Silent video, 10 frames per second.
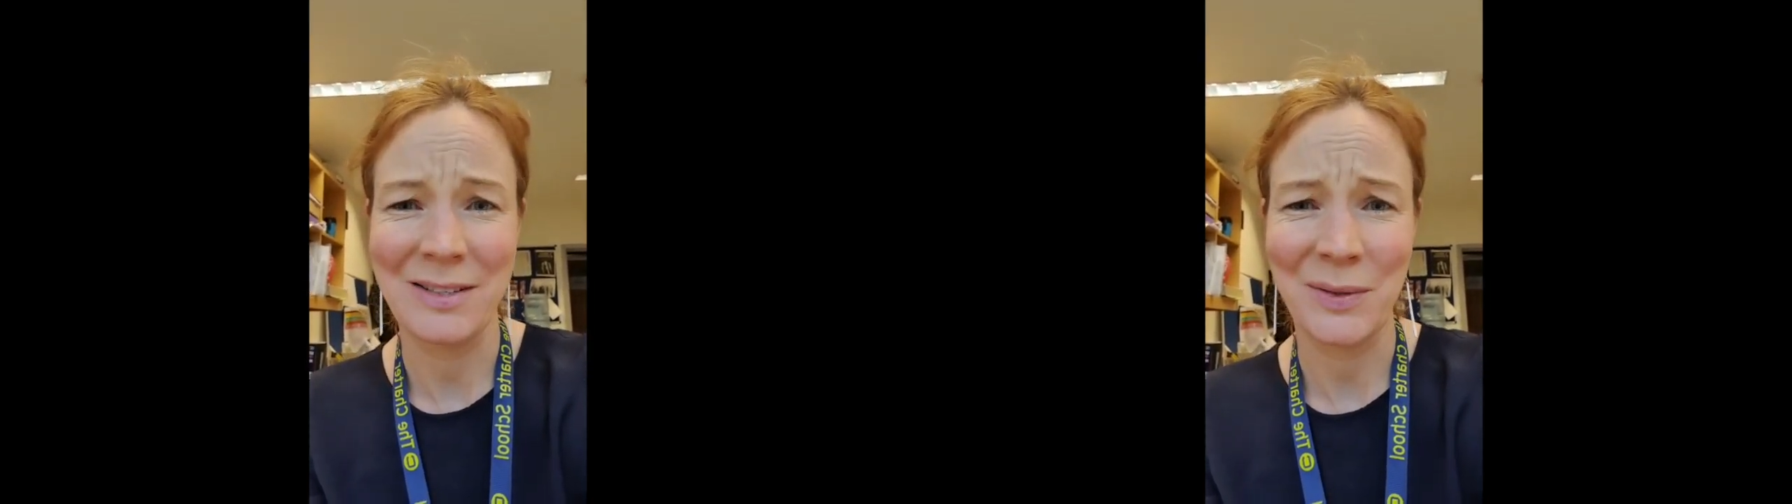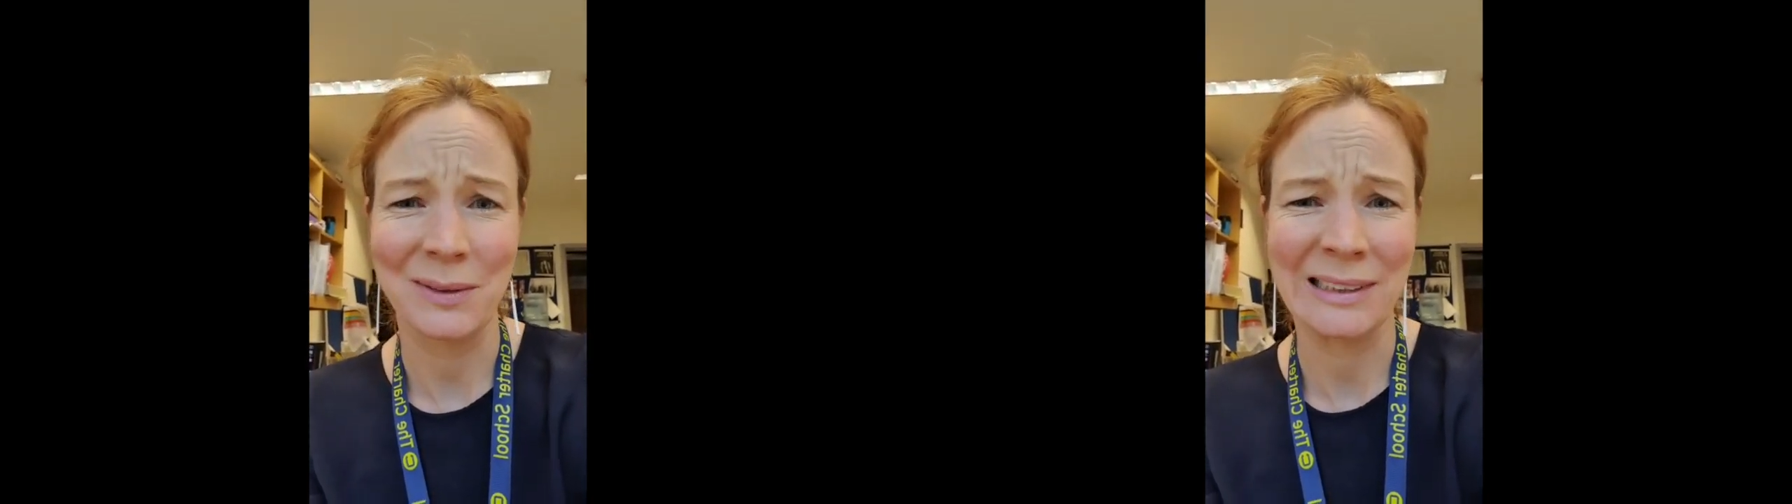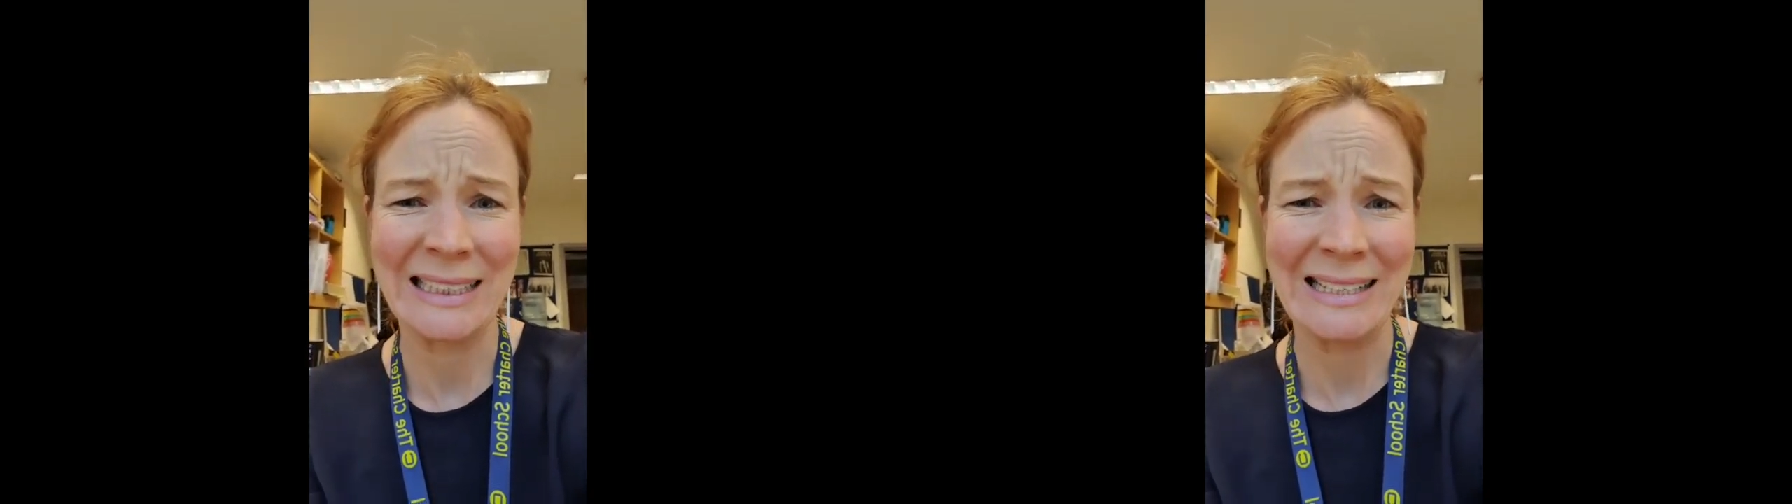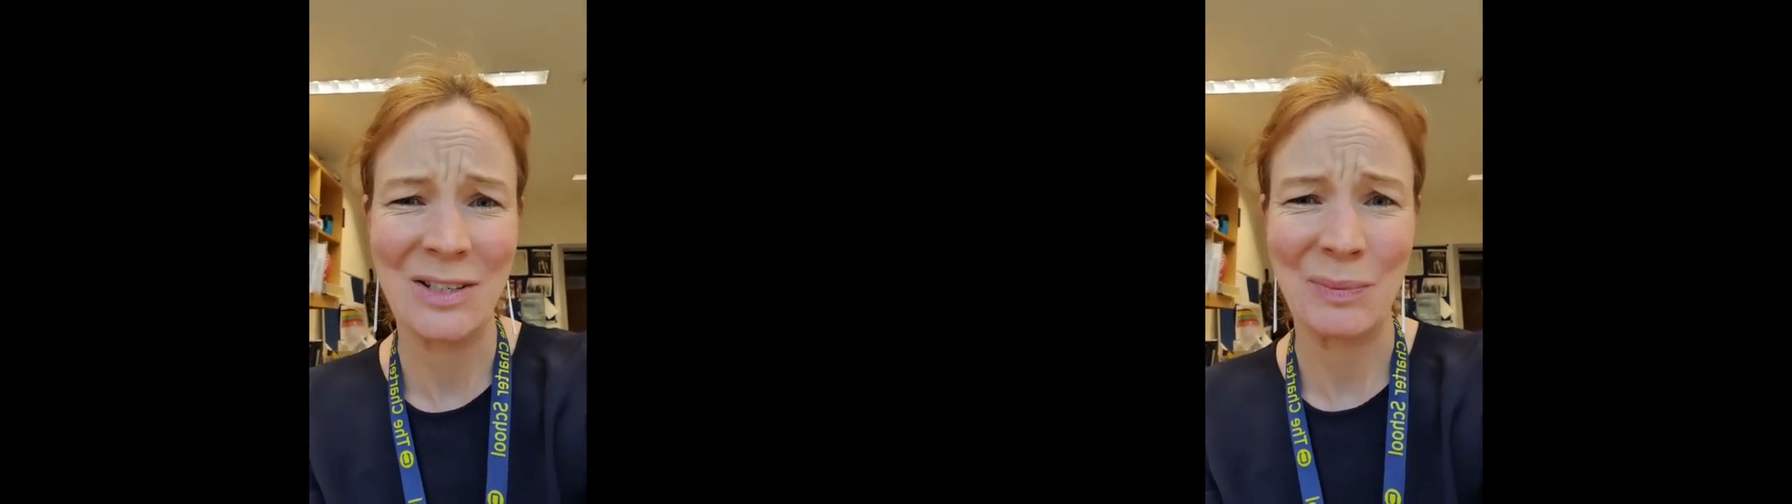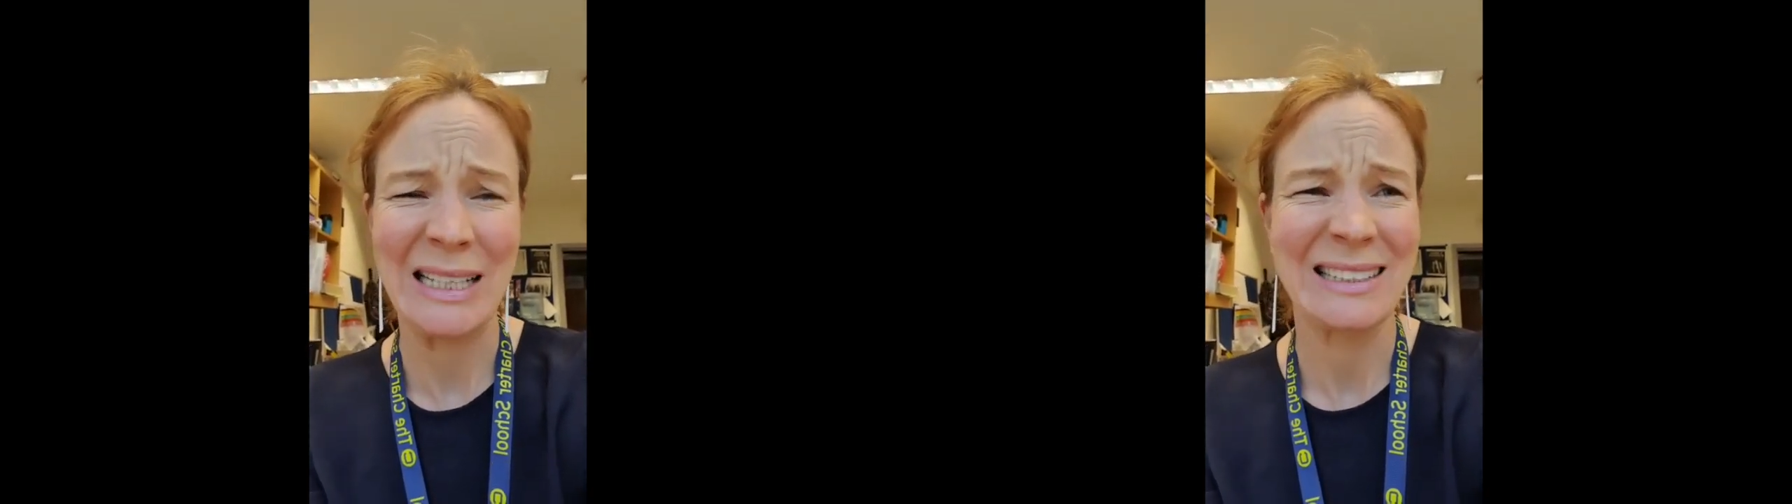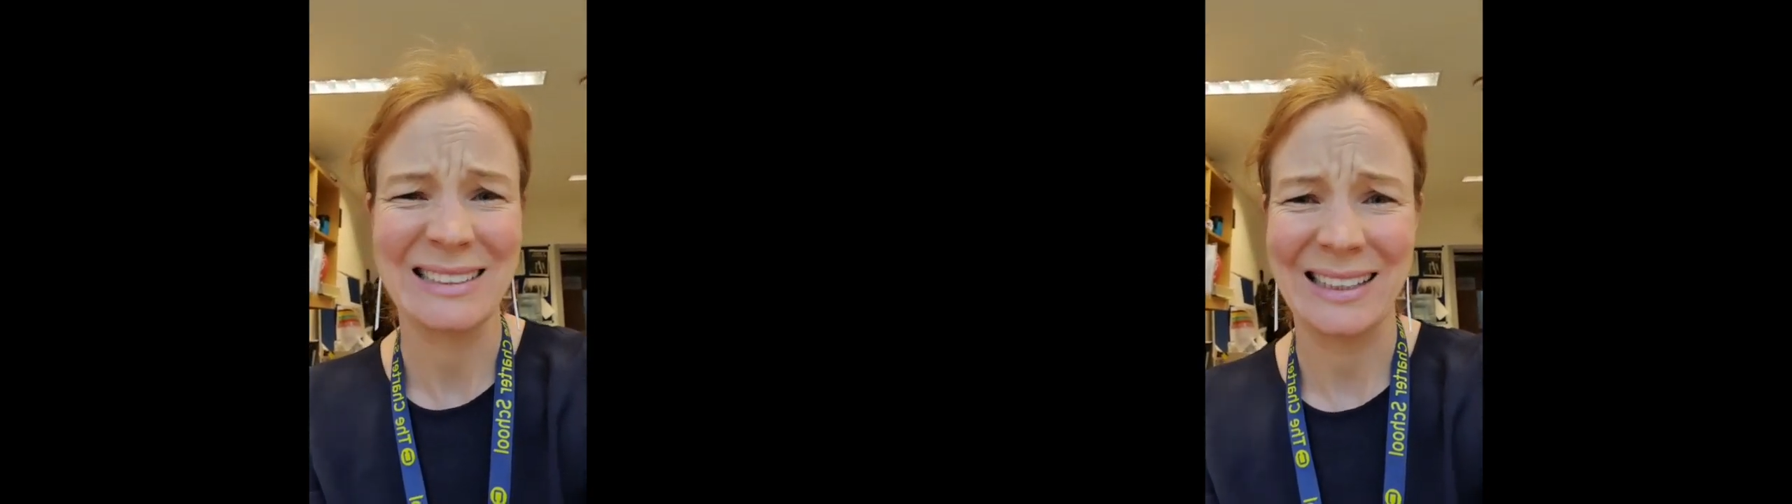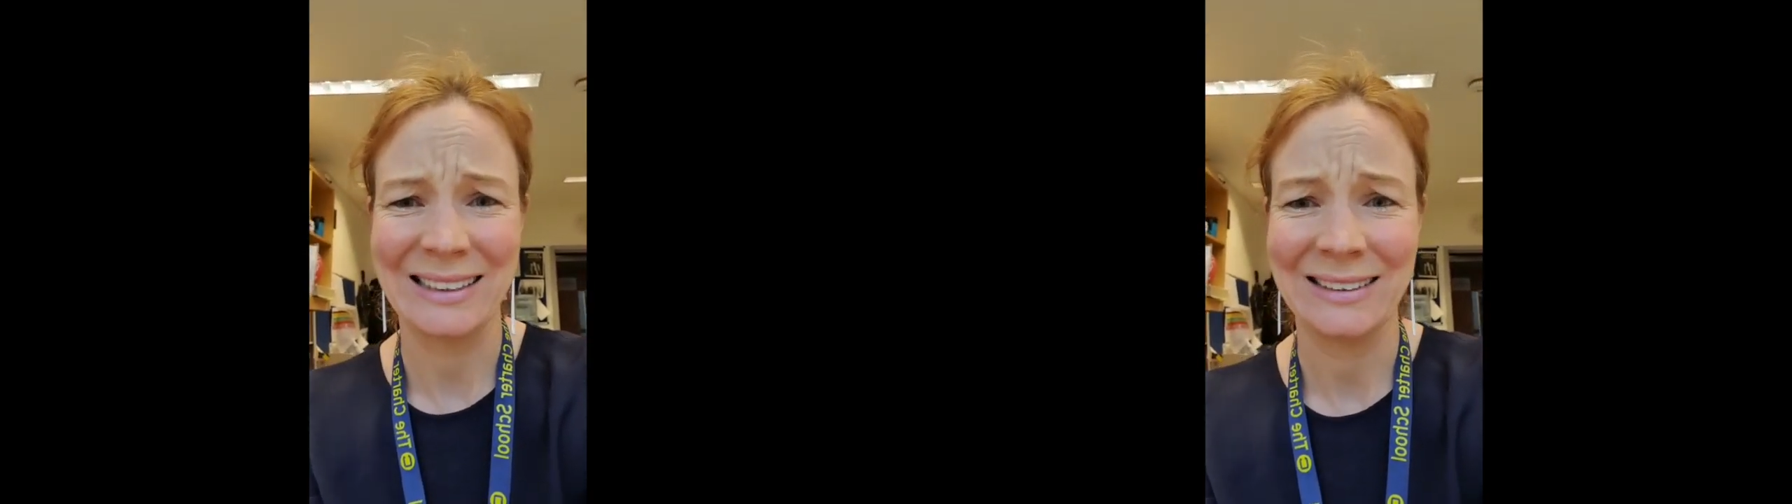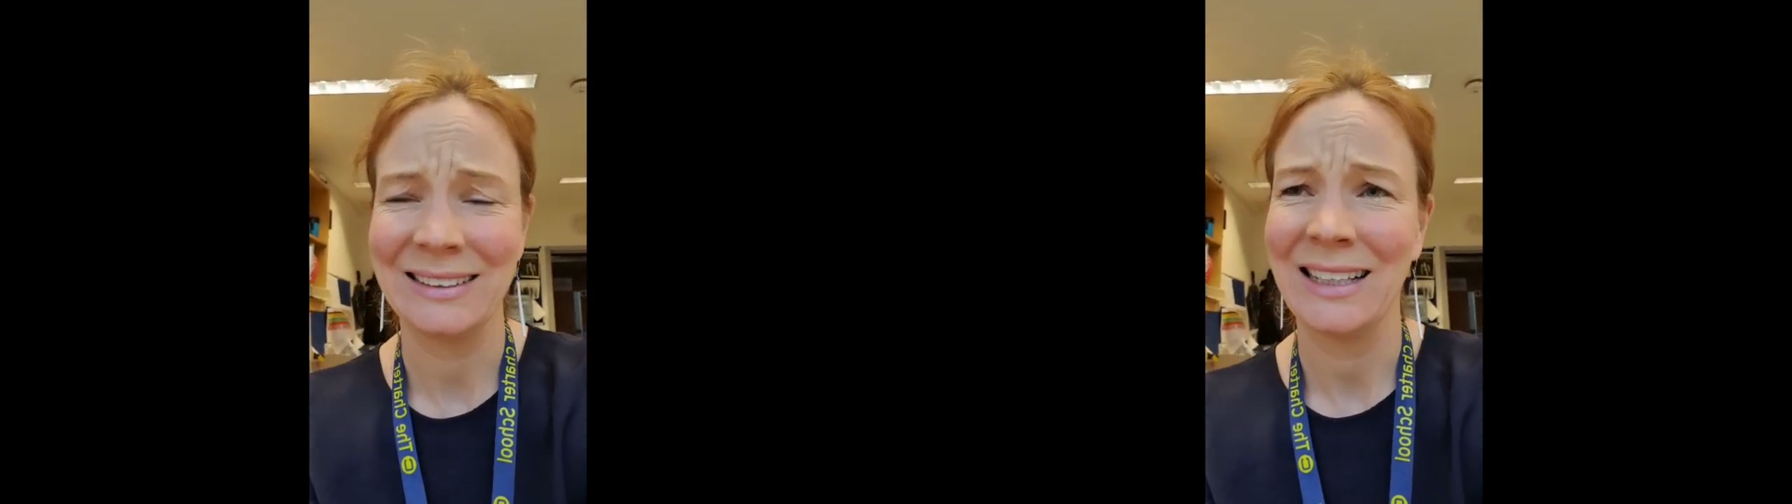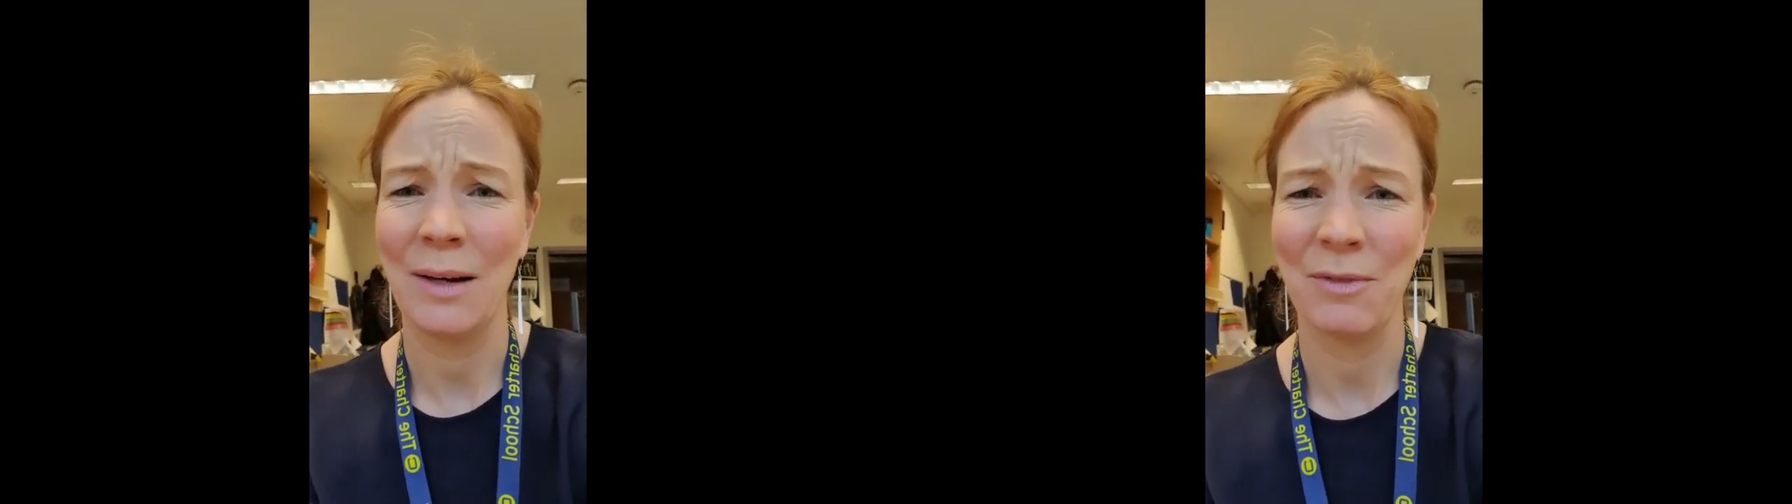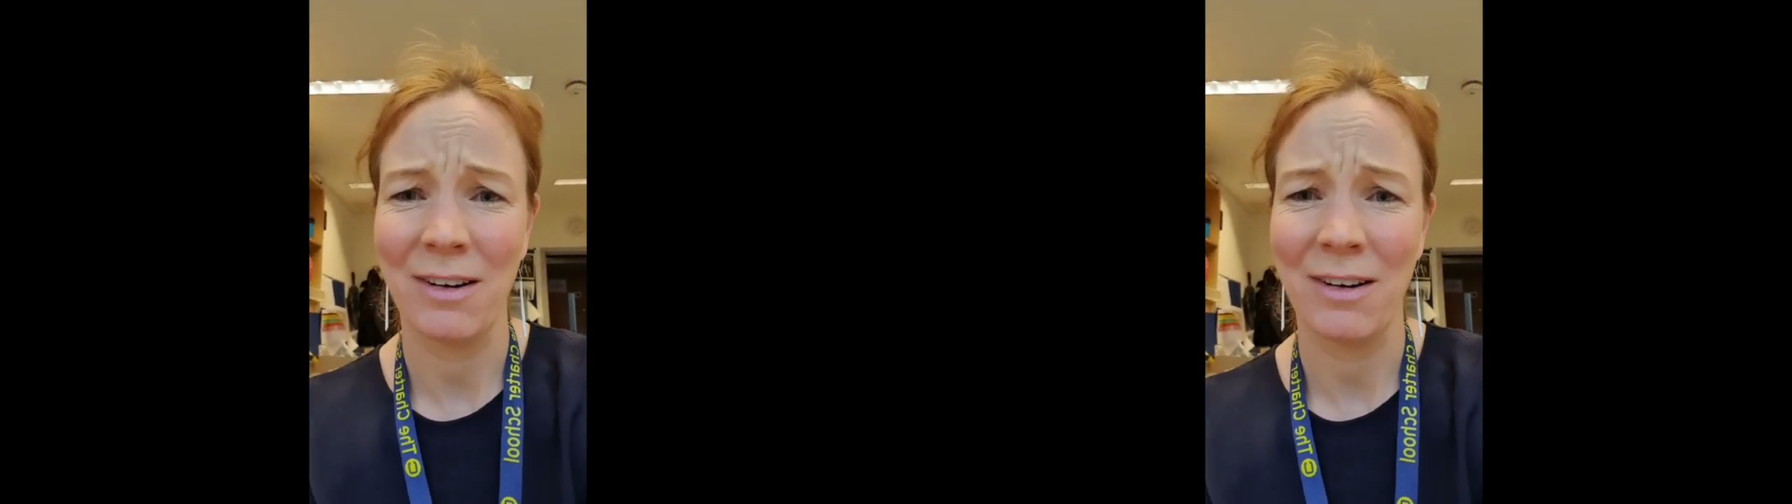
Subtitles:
Dougal kills me, because I'm